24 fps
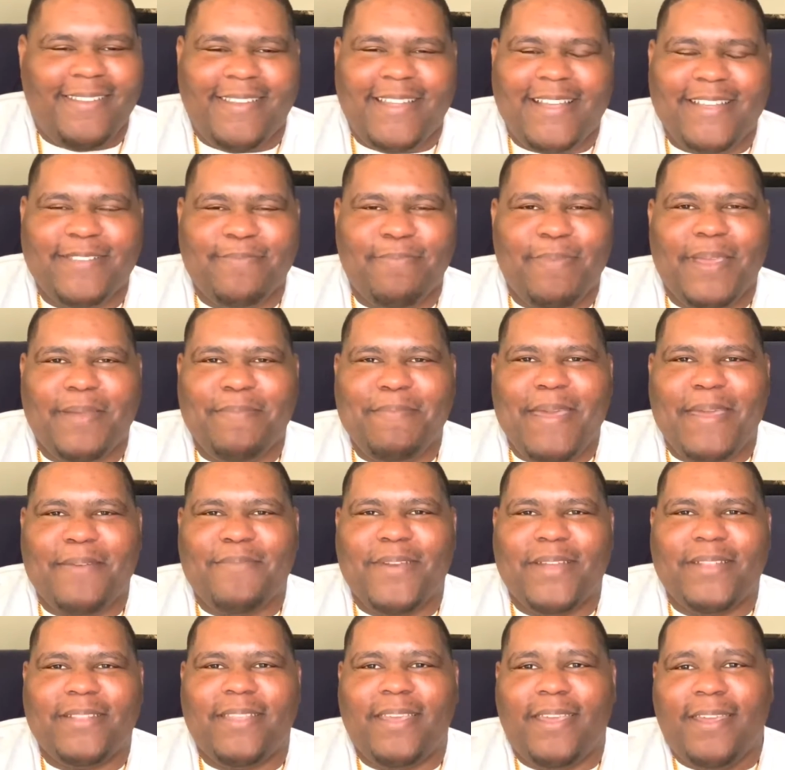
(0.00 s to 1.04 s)
That's Big Mac
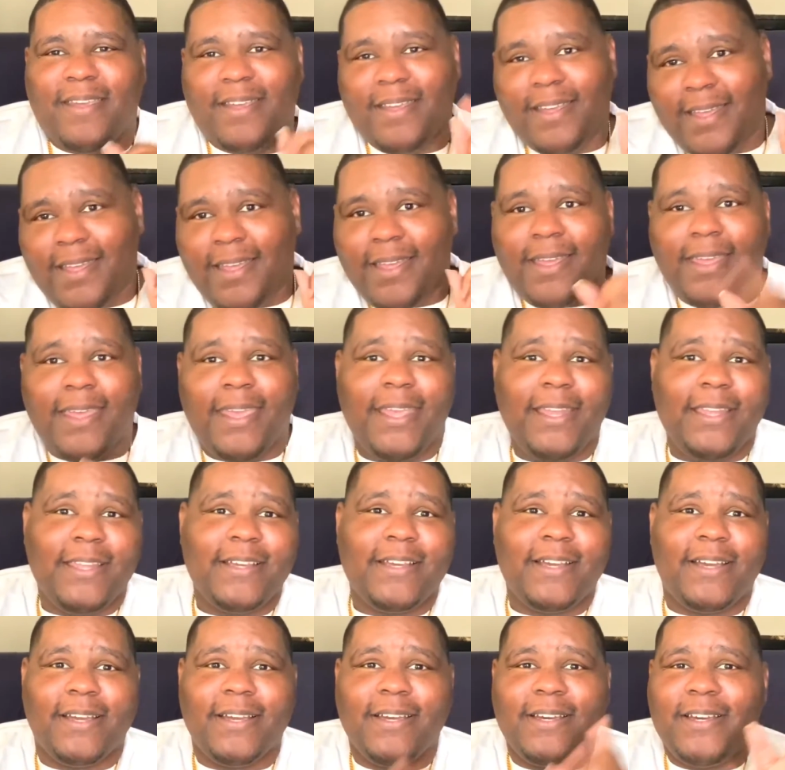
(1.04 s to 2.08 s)
right there. He
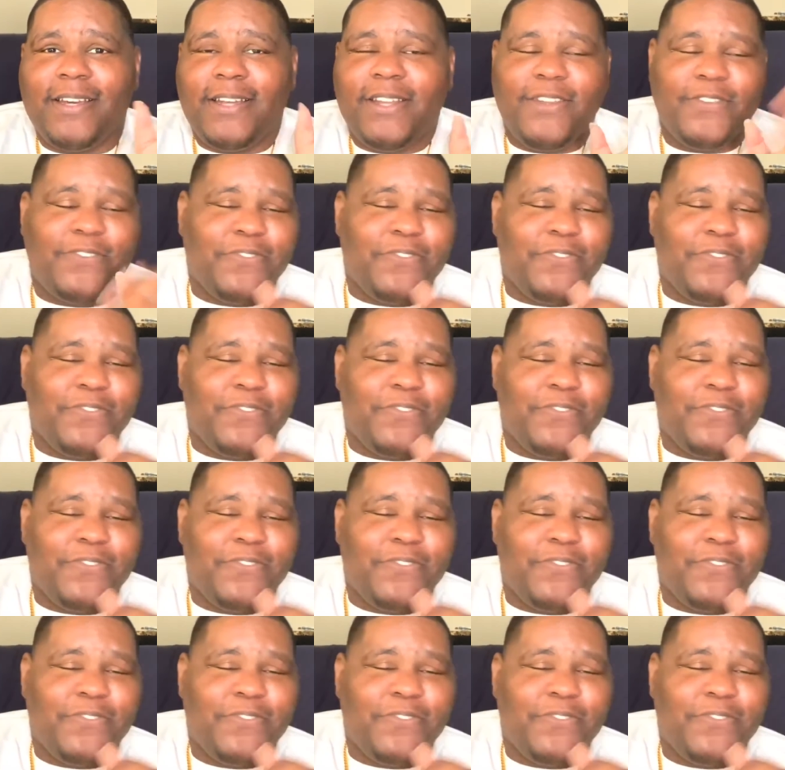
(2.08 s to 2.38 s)
looking good,